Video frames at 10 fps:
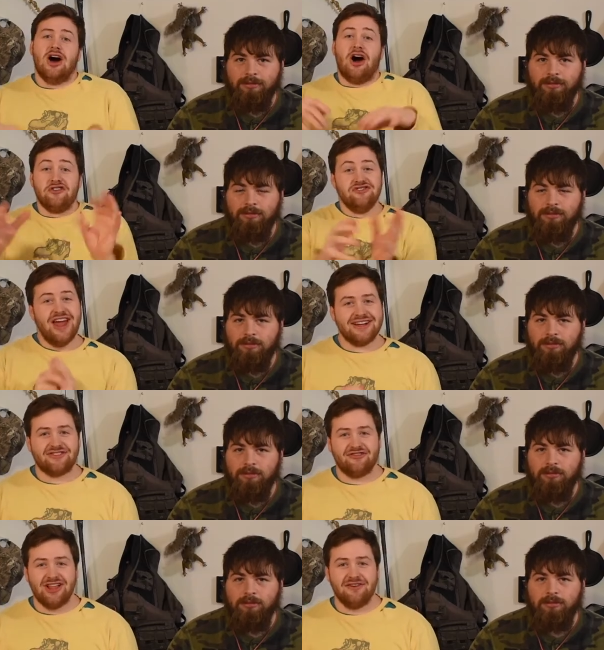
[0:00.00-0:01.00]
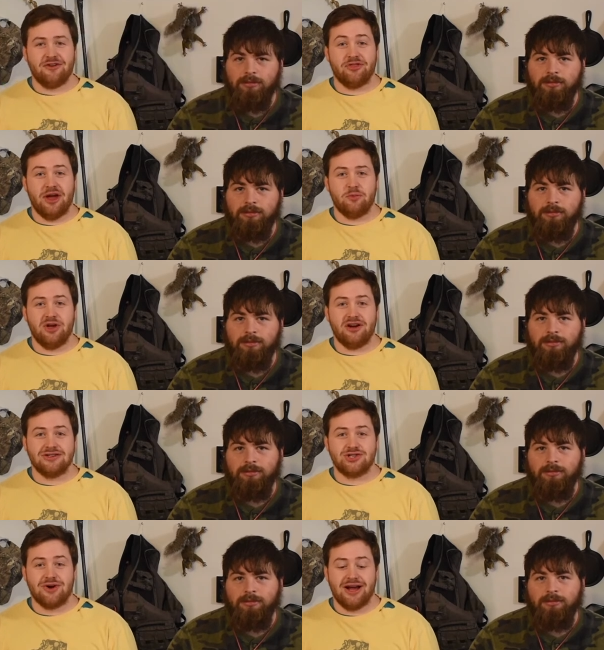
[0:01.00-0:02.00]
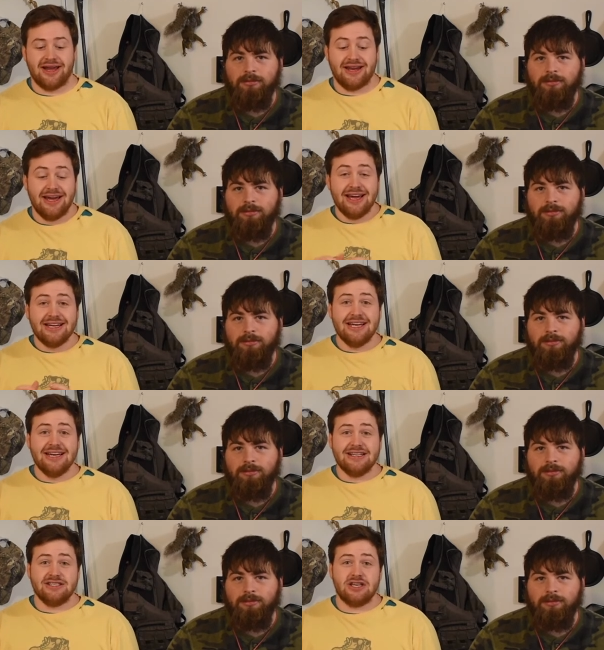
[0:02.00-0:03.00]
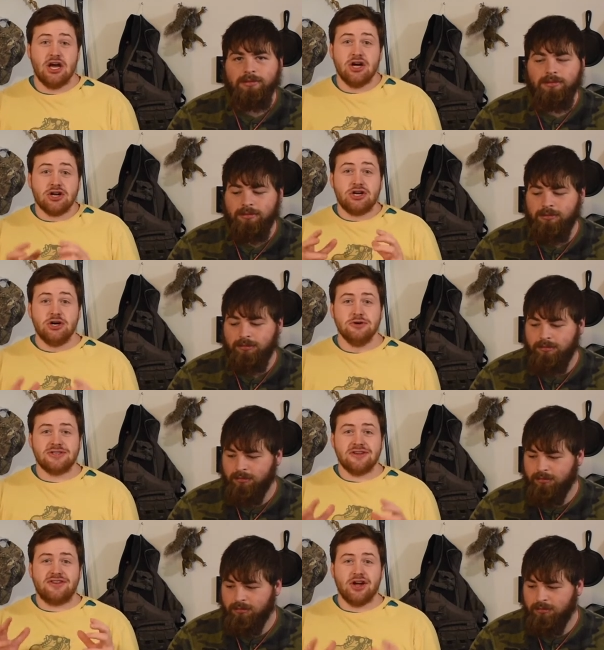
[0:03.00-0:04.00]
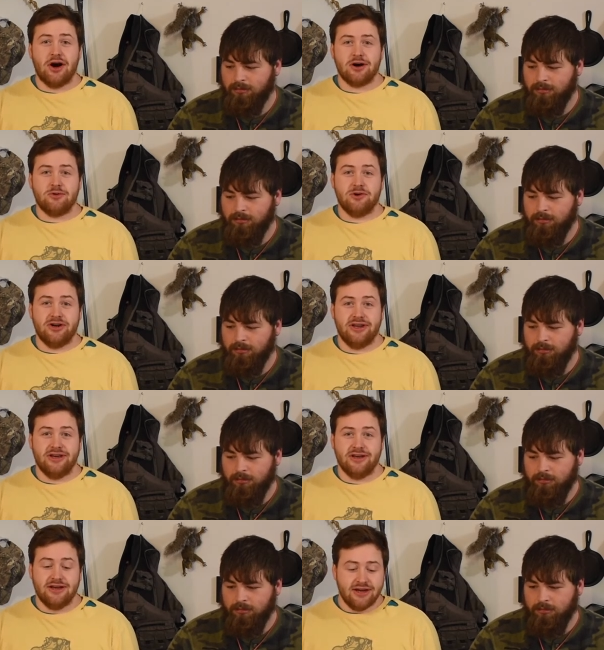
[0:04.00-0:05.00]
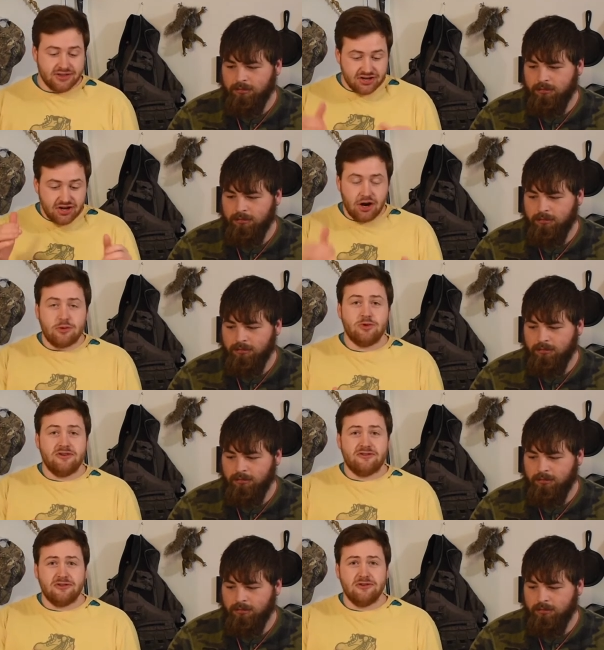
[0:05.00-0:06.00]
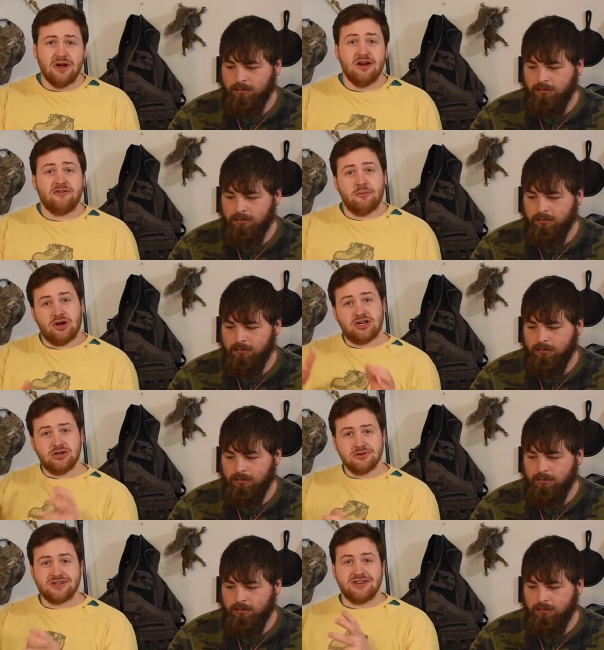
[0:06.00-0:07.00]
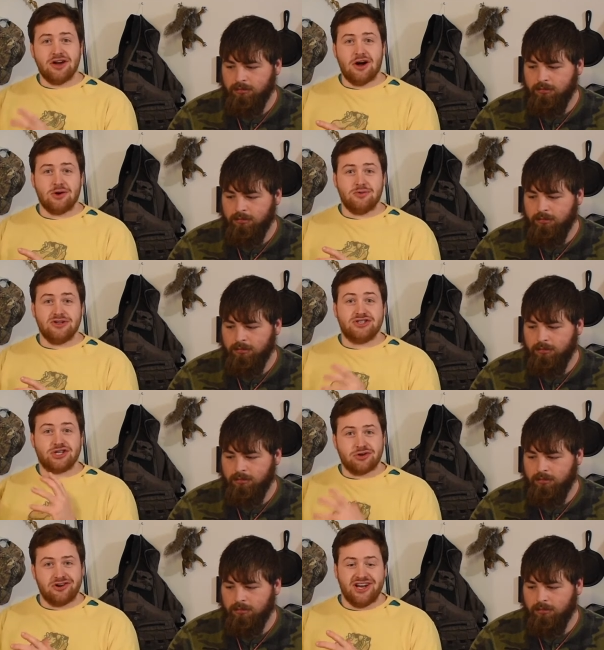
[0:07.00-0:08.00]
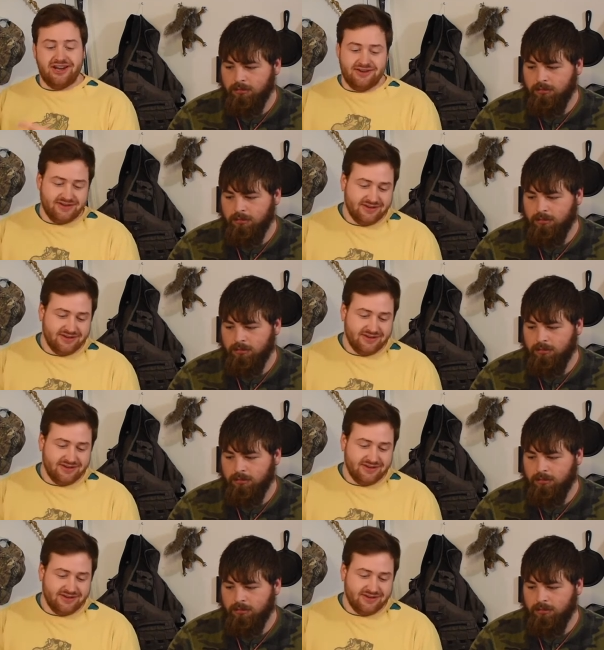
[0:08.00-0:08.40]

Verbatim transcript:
Speaker 1: Our next flavor that we are trying is Kousa Dogwood. The dogwood fruit from a Kousa Dogwood tree.